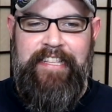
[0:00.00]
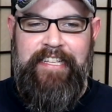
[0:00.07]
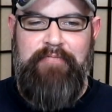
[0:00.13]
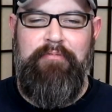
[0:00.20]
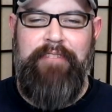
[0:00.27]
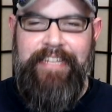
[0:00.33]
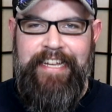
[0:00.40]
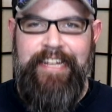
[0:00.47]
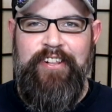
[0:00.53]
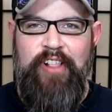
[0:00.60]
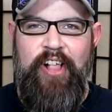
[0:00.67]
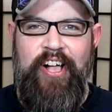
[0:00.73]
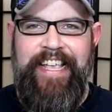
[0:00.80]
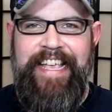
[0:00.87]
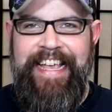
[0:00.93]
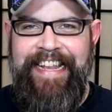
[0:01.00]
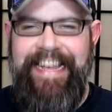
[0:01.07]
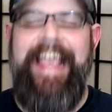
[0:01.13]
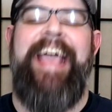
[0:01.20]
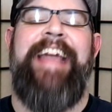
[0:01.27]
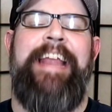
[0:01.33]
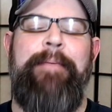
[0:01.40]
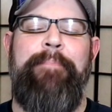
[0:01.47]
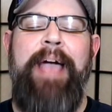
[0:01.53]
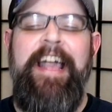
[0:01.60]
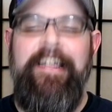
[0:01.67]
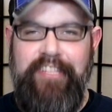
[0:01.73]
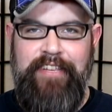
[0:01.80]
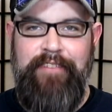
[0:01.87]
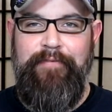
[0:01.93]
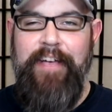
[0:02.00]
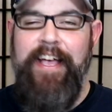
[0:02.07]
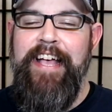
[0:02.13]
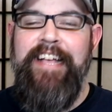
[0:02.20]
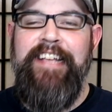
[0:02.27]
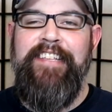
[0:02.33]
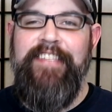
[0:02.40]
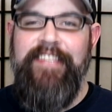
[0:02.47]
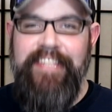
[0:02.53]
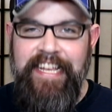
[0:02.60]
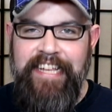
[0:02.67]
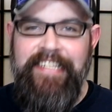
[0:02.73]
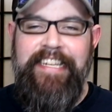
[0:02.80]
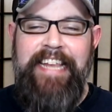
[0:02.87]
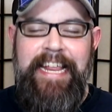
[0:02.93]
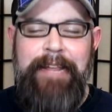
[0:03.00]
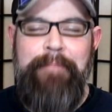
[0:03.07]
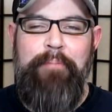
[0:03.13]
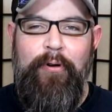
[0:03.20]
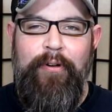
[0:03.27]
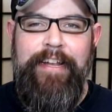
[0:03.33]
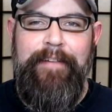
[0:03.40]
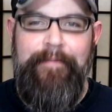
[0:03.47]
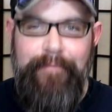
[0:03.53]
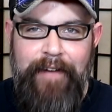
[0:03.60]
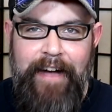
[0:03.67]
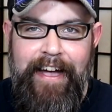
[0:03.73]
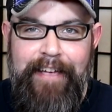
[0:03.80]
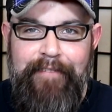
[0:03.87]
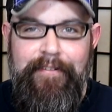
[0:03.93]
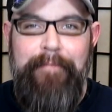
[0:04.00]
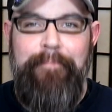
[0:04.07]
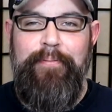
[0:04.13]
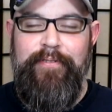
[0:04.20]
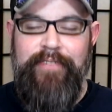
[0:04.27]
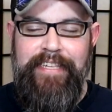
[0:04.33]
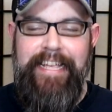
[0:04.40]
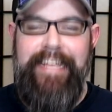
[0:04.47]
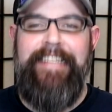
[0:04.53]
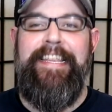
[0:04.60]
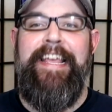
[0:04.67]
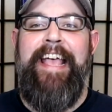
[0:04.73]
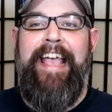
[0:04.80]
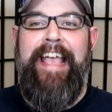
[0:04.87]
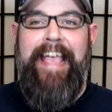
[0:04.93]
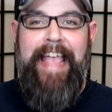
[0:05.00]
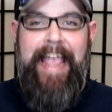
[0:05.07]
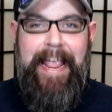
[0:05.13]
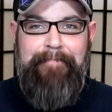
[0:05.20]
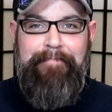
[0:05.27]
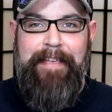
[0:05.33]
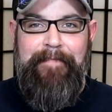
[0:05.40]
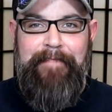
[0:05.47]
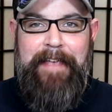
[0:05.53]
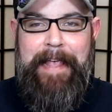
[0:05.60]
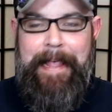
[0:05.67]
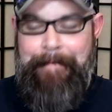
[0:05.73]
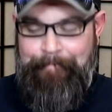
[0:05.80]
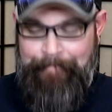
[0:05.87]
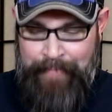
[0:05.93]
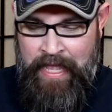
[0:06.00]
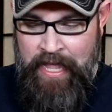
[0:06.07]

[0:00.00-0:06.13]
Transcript: This one did clock in at a massive 16.5% ABV.